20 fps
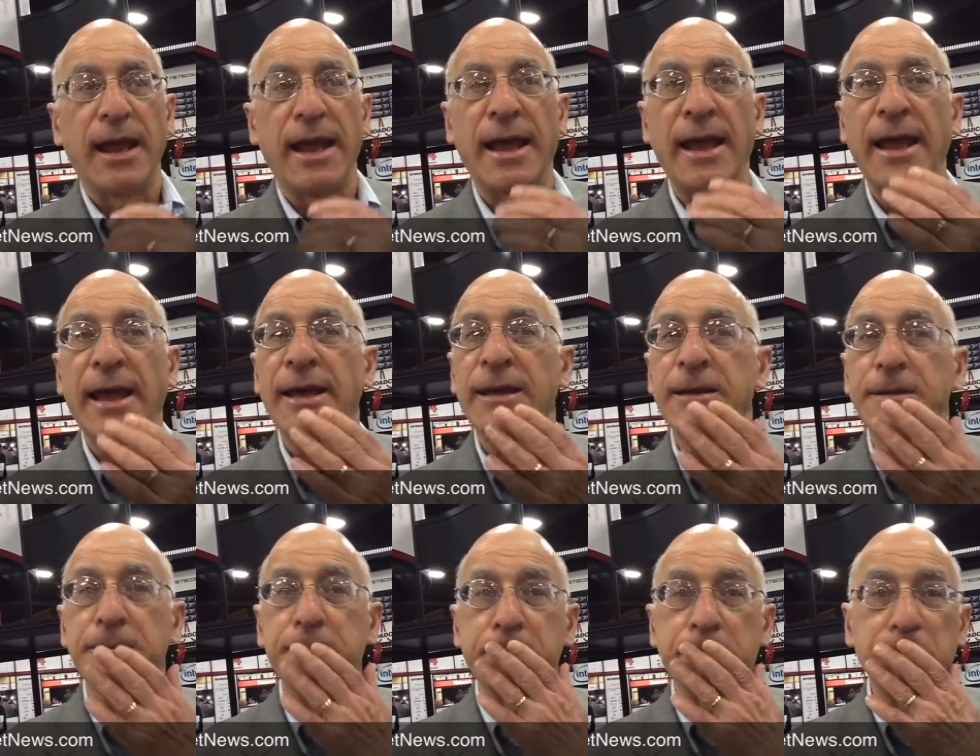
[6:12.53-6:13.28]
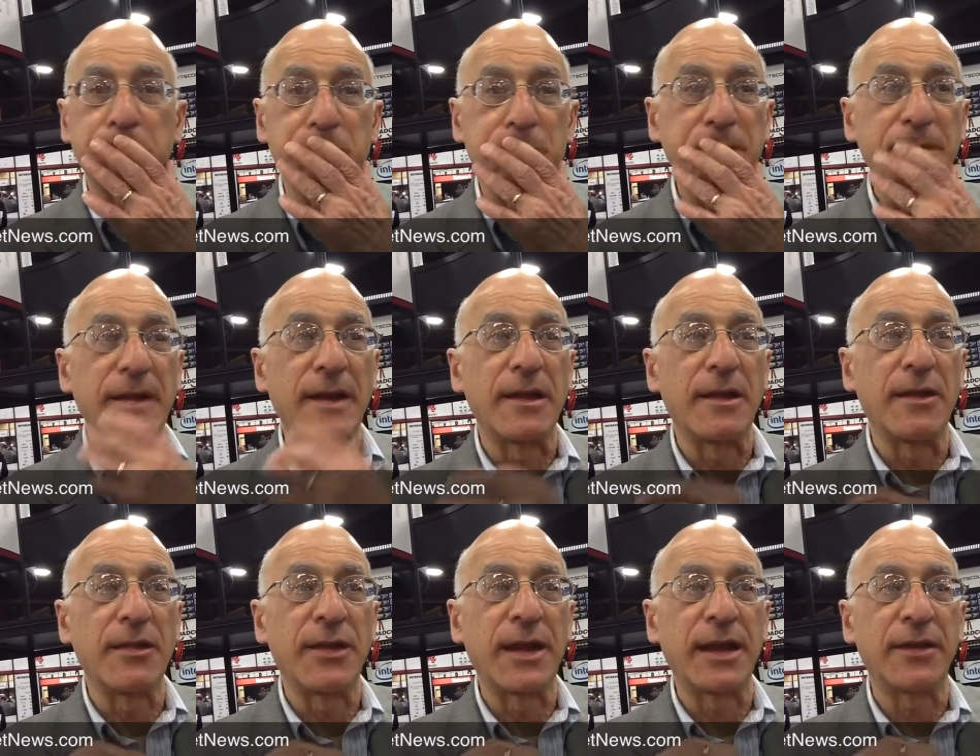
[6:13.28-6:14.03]
And
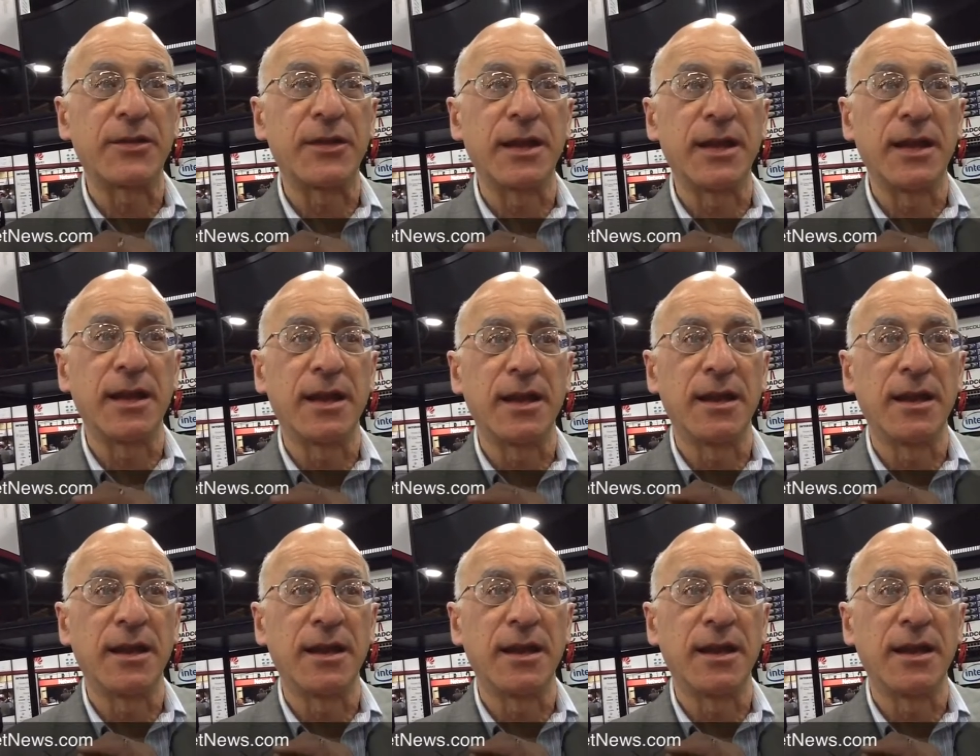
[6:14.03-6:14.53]
that the